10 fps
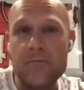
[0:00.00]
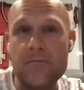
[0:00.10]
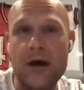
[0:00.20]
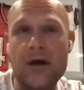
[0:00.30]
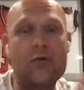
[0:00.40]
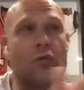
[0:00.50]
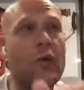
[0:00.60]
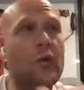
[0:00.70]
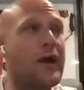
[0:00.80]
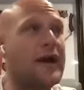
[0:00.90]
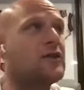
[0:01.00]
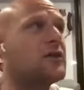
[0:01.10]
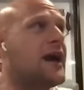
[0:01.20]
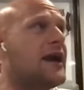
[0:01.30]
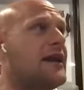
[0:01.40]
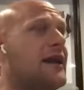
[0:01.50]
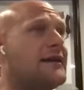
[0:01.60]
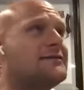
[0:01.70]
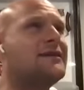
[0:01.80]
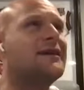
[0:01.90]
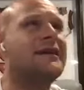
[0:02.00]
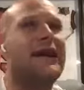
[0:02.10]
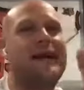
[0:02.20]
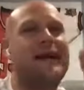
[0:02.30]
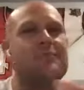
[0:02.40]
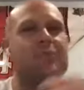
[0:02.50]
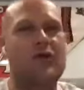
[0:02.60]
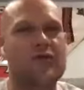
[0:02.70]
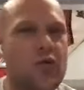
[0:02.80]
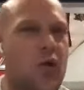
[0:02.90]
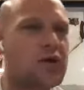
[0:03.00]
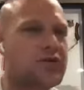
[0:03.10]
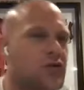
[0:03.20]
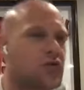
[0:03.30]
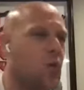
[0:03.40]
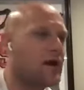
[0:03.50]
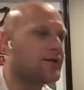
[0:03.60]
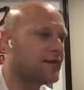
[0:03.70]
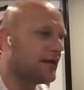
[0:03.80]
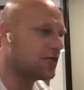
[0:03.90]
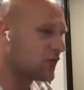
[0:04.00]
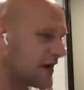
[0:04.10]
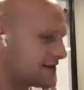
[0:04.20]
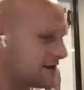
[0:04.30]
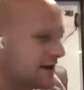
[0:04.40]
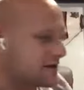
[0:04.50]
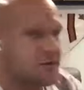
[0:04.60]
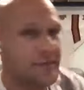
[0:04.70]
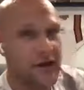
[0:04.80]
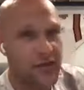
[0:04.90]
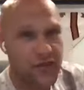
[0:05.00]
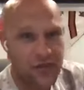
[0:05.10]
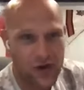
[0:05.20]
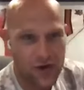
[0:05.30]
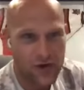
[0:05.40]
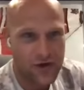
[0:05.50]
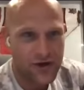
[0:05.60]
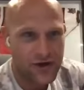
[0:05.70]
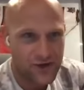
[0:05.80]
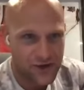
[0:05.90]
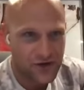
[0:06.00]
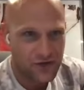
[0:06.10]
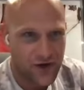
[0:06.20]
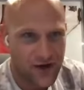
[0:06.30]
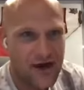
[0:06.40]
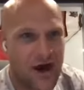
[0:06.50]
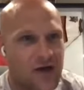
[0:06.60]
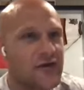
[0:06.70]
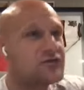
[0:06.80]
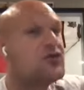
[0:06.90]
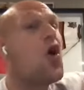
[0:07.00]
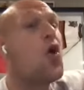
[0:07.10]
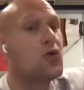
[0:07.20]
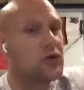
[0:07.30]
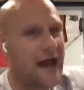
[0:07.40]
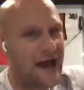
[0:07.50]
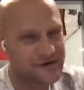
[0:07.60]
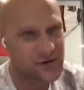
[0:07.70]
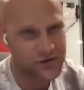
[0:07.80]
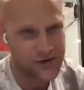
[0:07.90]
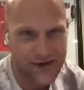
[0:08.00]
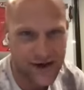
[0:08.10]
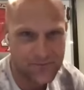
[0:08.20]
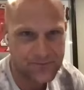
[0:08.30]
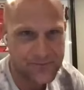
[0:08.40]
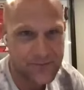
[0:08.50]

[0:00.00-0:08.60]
But when I look at it, is in a perfect world, you'd want the rent to be a third, right, of their total household income.